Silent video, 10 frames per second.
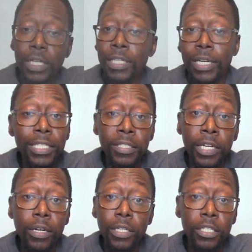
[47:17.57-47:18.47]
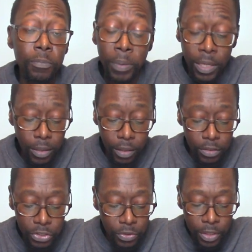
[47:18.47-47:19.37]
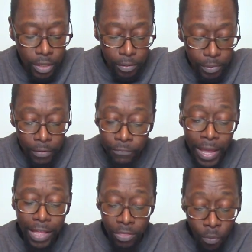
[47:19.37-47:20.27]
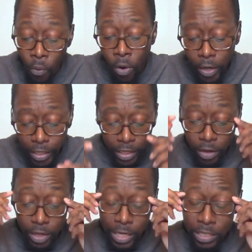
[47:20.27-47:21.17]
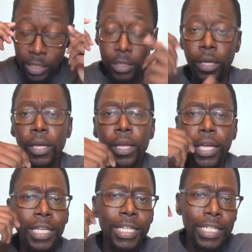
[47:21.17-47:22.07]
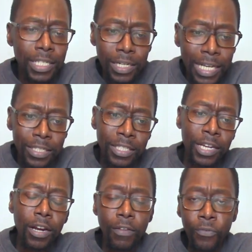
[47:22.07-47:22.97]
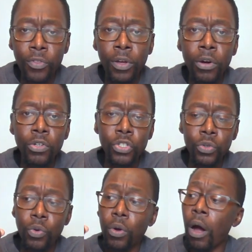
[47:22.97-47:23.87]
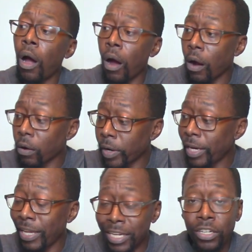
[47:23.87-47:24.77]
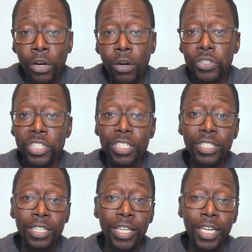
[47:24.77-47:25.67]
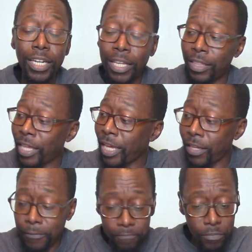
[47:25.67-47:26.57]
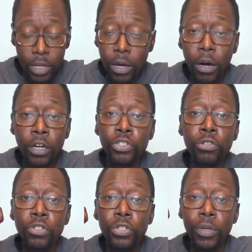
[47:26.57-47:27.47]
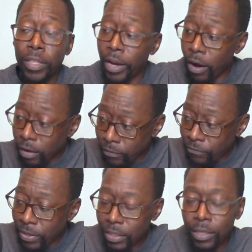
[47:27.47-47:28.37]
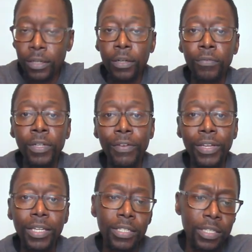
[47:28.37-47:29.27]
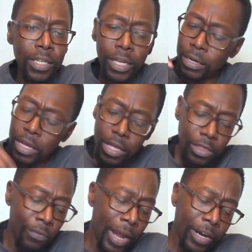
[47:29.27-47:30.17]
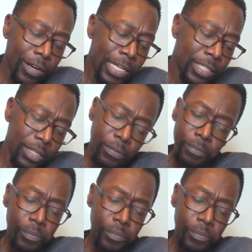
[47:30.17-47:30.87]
isn't necessarily speaking to them. In fact, the warning here isn't necessarily for those who already indulge in sin and they are true to it. They are convicted of living in sin. The writer isn't